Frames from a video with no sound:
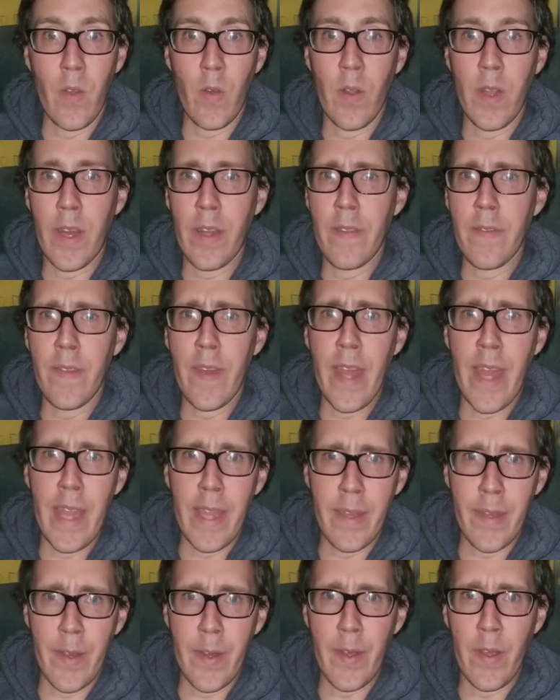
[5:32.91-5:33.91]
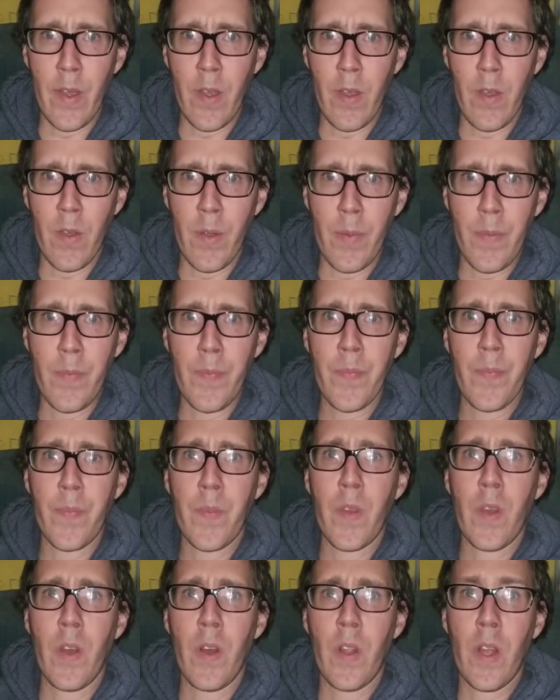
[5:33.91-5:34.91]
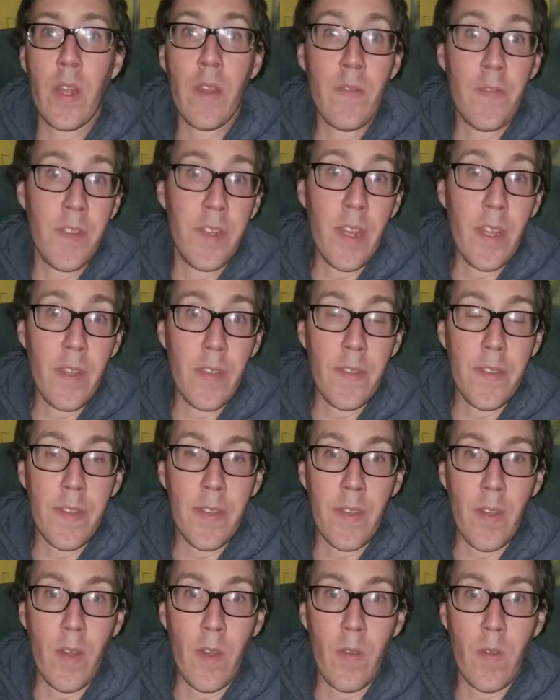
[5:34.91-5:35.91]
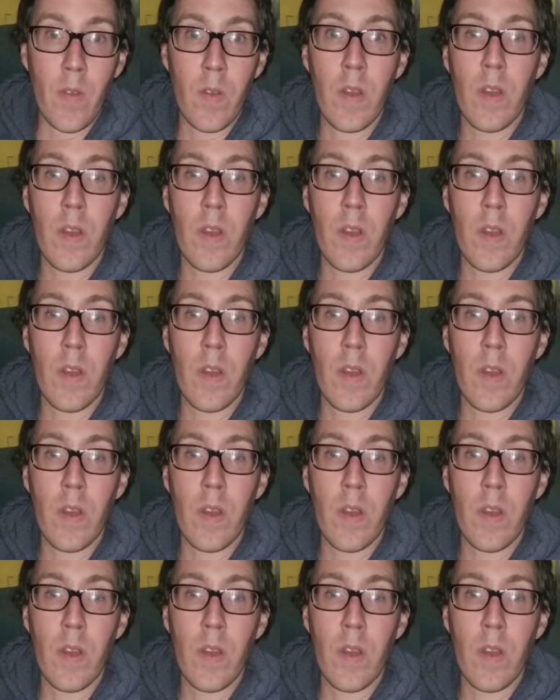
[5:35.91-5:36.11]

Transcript: a lot of anger go, a lot of jealousy go.